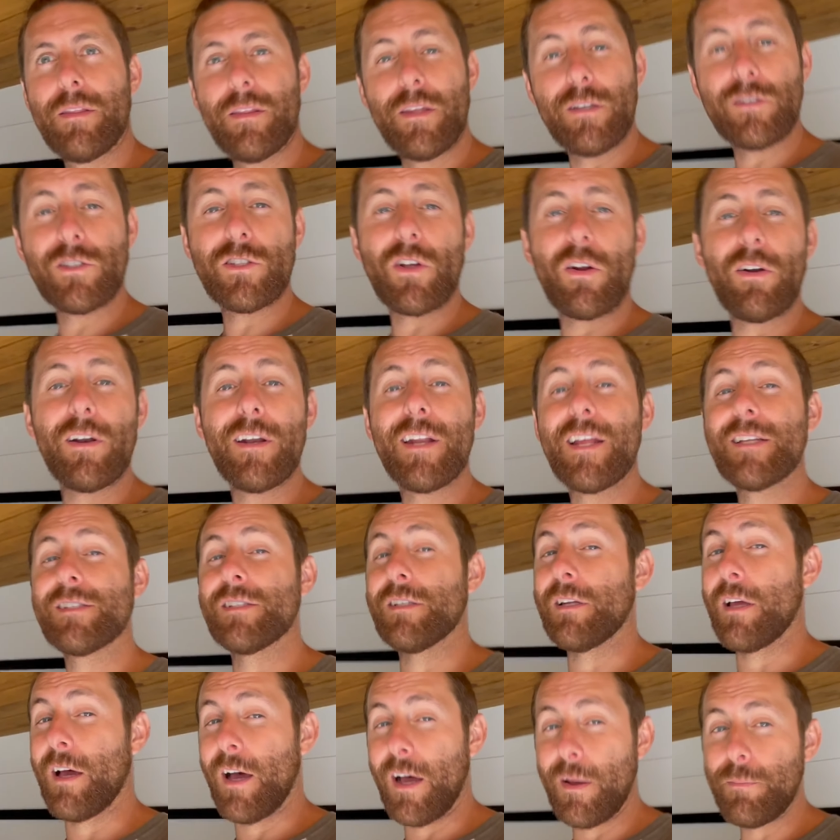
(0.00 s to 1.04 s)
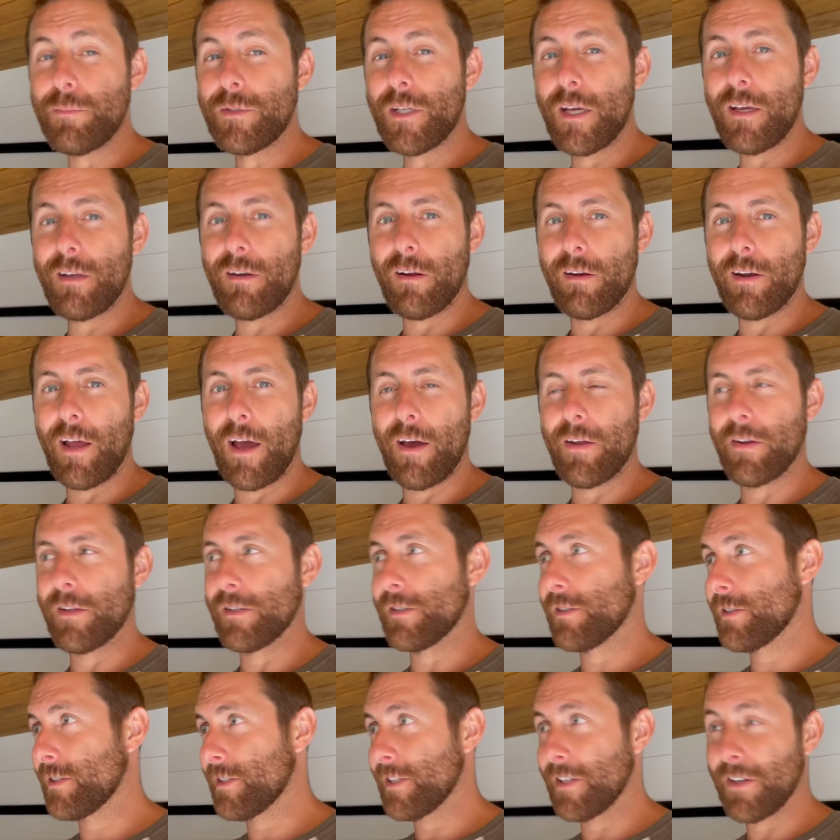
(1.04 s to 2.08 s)
This started as an update on how to
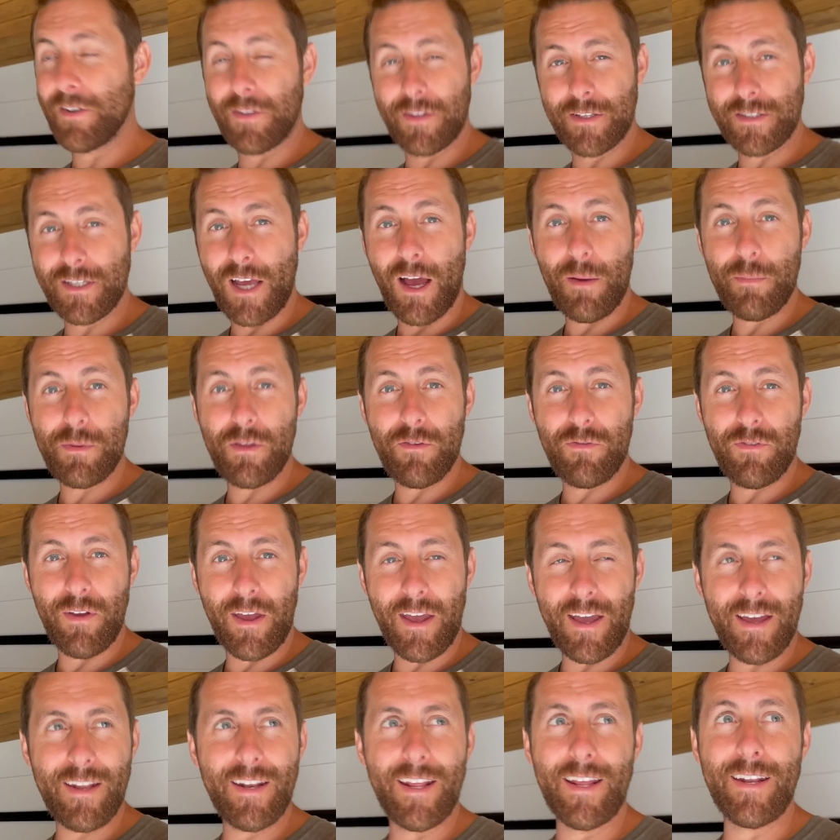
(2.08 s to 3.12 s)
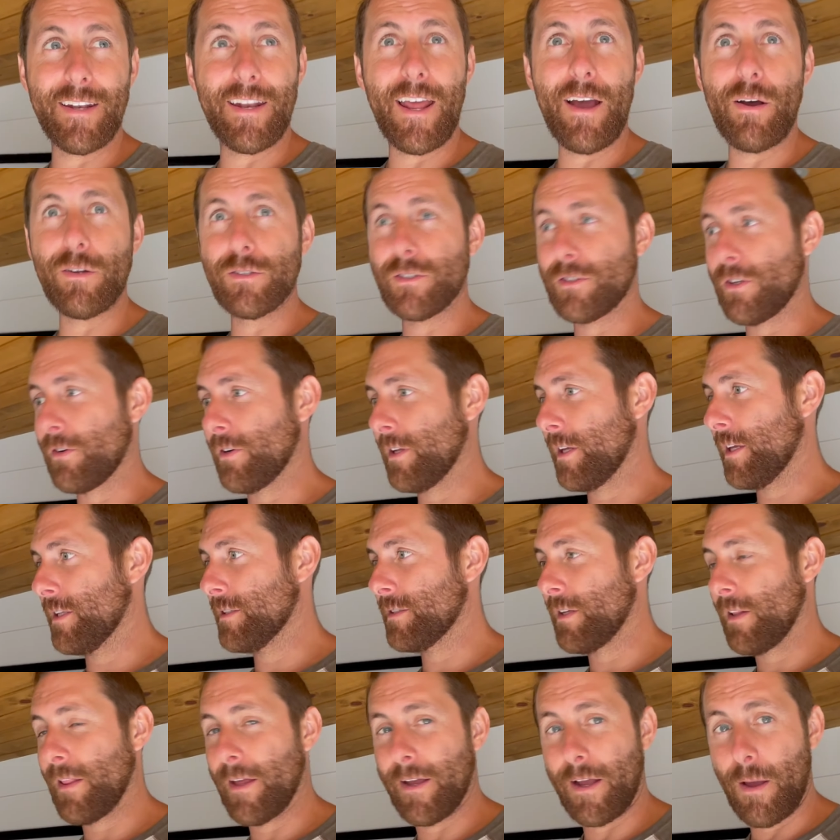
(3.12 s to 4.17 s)
seal the top of the fan, and now it's turning
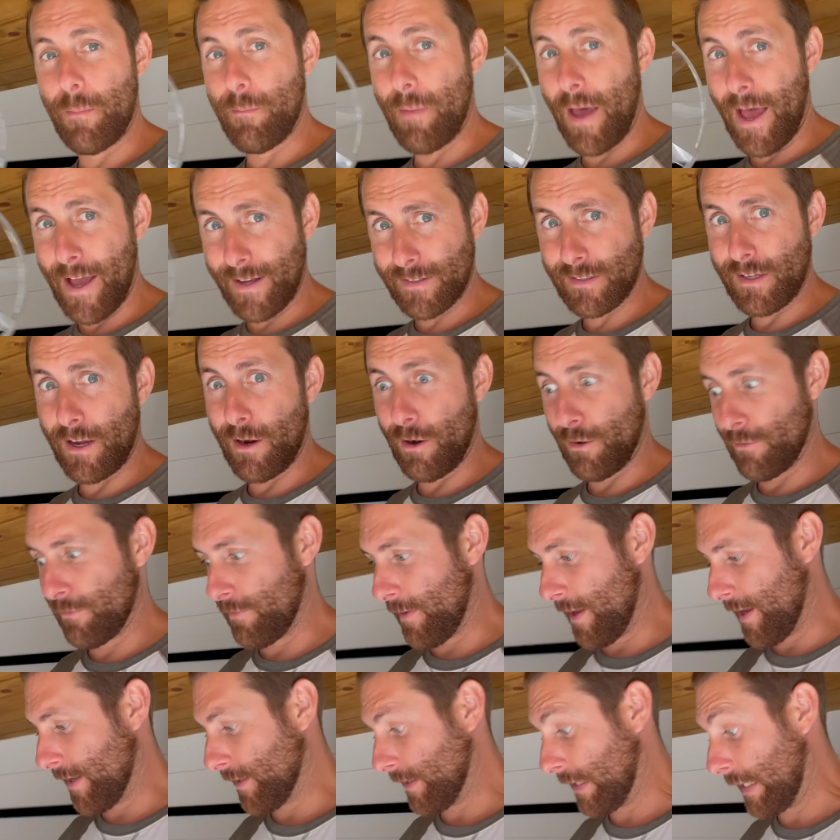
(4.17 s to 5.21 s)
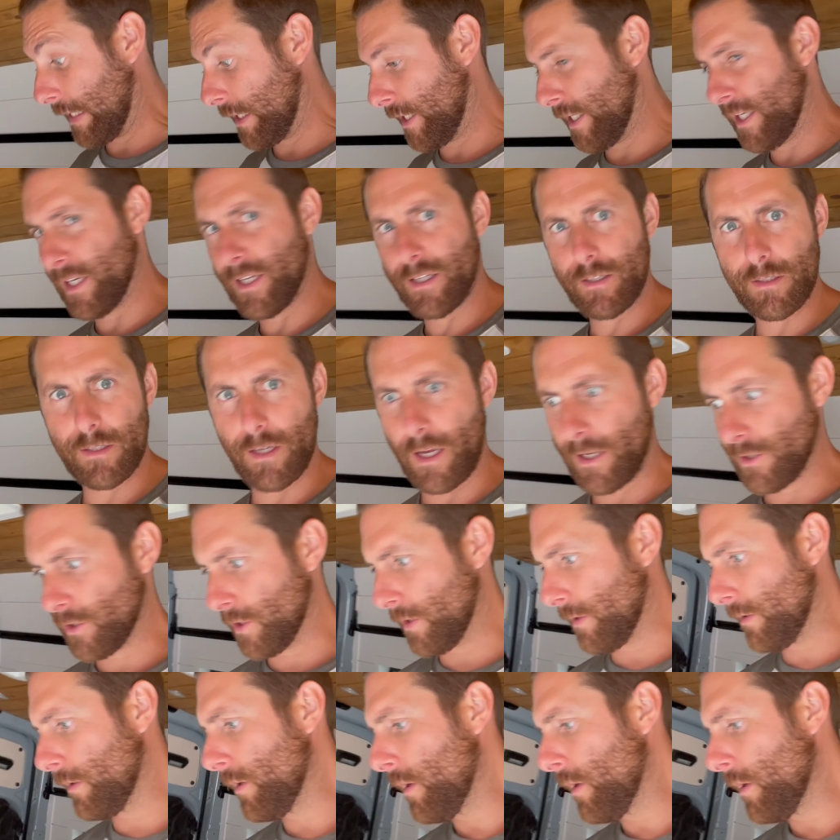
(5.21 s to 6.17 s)
into like a MaxxAir fan cleaning session.